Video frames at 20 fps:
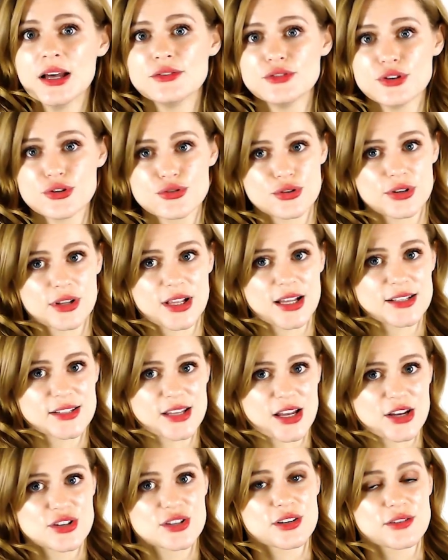
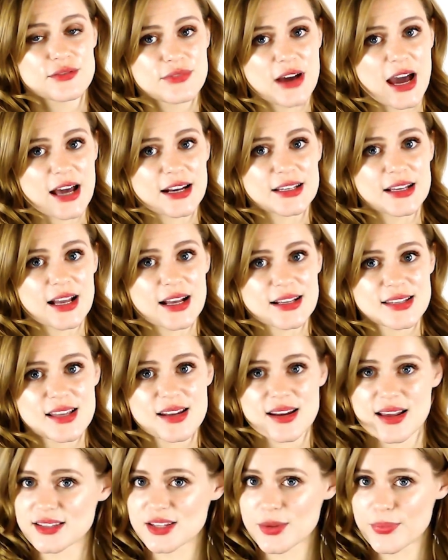neutralization of fatty
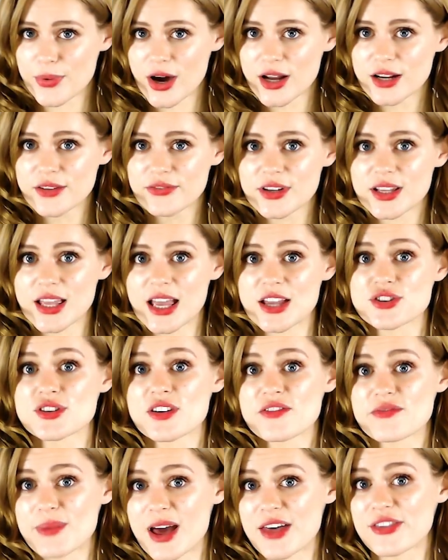acid, and saponification
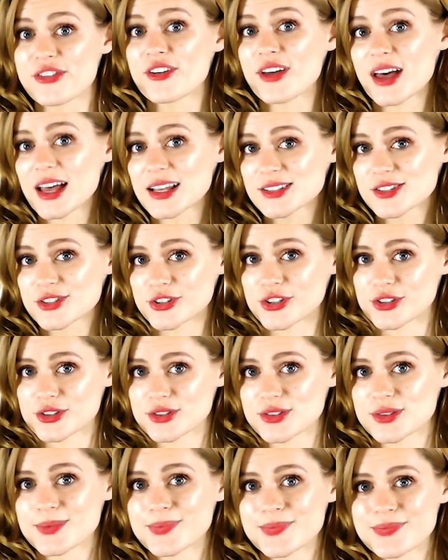of methyl
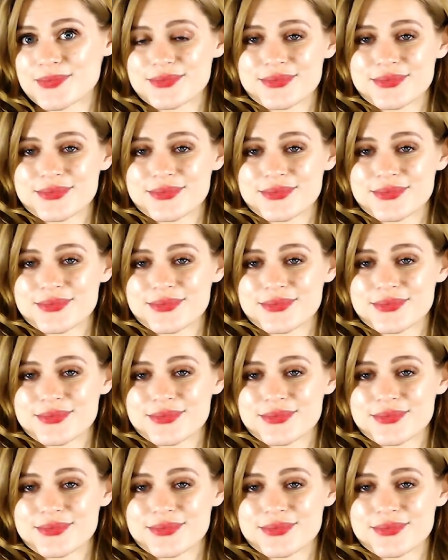esters.